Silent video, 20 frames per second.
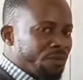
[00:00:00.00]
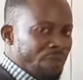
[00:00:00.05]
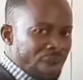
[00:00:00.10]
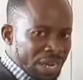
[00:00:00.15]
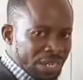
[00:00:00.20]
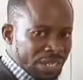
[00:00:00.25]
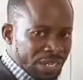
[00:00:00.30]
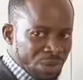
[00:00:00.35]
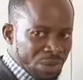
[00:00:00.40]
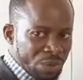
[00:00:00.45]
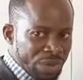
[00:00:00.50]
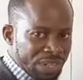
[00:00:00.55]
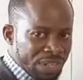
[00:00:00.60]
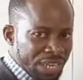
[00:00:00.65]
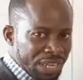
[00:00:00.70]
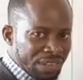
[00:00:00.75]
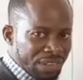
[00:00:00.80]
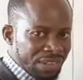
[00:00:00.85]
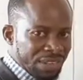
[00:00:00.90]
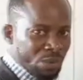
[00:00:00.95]
fraction, which
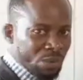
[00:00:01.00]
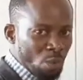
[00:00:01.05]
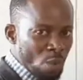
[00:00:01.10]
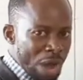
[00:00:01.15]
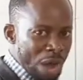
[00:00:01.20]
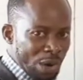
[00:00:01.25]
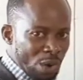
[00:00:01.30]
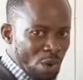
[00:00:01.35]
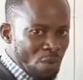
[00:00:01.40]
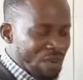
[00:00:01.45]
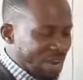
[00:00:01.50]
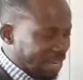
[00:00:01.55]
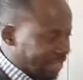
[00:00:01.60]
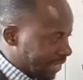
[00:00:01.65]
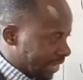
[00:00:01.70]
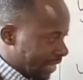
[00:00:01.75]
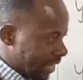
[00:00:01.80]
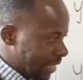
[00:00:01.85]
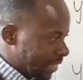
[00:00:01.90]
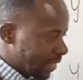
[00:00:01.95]
is 1
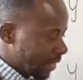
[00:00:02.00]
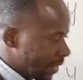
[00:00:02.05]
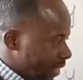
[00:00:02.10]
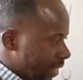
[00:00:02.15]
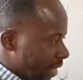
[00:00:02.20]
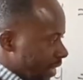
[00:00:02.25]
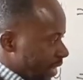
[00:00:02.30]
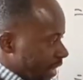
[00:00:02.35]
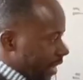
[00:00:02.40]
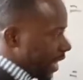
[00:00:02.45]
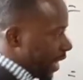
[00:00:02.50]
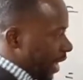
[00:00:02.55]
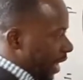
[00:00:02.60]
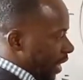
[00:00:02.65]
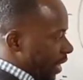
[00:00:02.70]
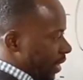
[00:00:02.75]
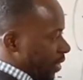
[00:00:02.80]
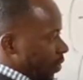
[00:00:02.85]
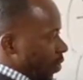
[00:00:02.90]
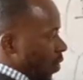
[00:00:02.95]
over 3,
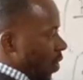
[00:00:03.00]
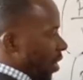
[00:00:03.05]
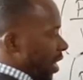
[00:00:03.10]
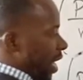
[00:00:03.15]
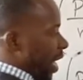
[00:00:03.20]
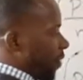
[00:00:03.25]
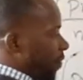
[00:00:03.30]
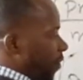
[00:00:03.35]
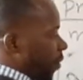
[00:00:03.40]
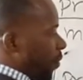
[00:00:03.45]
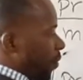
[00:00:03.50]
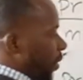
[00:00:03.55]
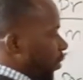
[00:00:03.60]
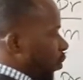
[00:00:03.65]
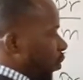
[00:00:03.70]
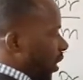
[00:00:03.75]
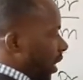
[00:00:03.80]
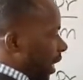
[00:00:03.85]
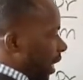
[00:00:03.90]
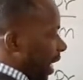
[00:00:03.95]
in order for me
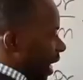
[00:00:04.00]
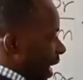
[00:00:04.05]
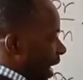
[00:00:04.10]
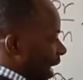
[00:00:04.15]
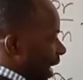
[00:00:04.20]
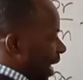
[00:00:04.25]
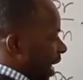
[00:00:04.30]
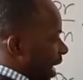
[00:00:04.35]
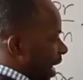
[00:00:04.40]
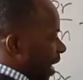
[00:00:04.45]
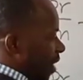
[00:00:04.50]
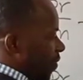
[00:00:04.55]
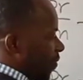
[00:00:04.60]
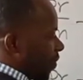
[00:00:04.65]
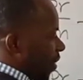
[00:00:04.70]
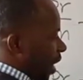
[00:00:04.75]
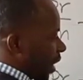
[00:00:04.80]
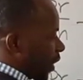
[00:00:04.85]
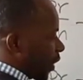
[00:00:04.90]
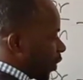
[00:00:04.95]
to clear
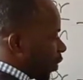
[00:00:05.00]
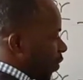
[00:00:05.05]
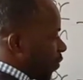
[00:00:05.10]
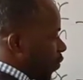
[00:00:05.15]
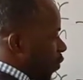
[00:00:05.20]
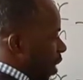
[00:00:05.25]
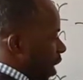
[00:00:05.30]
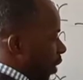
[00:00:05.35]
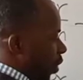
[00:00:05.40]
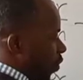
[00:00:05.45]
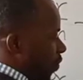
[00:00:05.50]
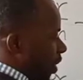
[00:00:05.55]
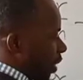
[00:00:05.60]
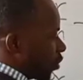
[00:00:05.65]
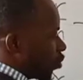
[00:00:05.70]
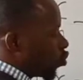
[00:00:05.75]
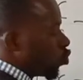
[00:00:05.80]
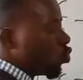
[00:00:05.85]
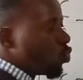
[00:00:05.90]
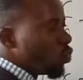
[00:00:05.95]
a fraction of 1
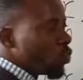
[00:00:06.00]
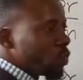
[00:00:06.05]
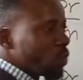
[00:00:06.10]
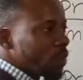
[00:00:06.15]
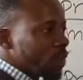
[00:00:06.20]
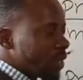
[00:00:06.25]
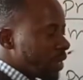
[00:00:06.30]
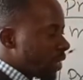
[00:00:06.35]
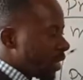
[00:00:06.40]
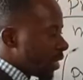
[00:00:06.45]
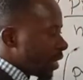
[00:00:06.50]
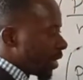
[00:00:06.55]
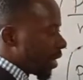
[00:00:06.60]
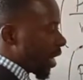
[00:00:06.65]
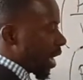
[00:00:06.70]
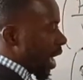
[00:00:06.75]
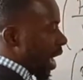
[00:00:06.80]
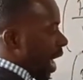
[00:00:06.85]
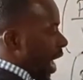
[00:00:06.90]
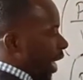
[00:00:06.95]
over 2,
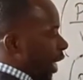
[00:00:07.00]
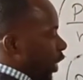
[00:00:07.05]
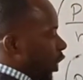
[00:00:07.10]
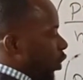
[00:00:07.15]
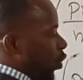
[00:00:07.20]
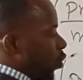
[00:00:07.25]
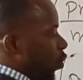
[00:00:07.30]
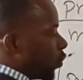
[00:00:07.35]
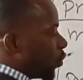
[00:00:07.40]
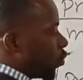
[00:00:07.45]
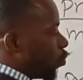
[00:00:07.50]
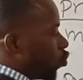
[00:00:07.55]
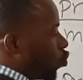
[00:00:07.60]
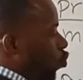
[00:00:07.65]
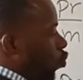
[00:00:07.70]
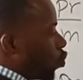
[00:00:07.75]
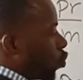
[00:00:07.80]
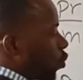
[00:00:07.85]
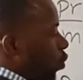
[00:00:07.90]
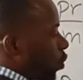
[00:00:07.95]
I use
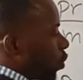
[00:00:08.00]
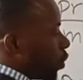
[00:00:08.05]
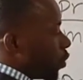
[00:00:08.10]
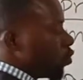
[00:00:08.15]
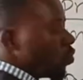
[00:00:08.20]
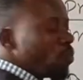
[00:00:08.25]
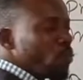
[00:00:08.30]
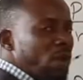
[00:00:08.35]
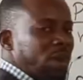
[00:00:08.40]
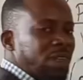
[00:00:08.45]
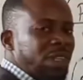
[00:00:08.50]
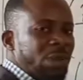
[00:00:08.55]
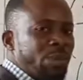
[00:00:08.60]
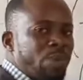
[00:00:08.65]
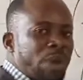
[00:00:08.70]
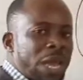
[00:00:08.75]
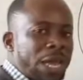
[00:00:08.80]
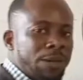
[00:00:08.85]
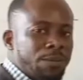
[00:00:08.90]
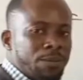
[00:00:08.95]
2 to
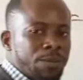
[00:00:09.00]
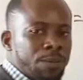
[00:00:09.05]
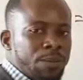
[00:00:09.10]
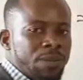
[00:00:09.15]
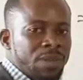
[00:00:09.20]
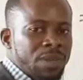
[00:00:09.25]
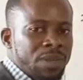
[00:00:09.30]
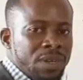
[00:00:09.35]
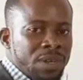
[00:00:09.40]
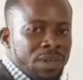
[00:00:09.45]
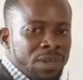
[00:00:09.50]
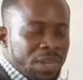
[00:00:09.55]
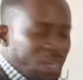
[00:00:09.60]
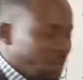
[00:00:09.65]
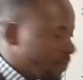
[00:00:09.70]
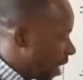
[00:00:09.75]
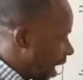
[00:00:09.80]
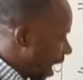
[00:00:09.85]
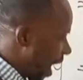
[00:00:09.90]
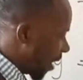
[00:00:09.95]
multiply.
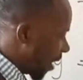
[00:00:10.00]
If I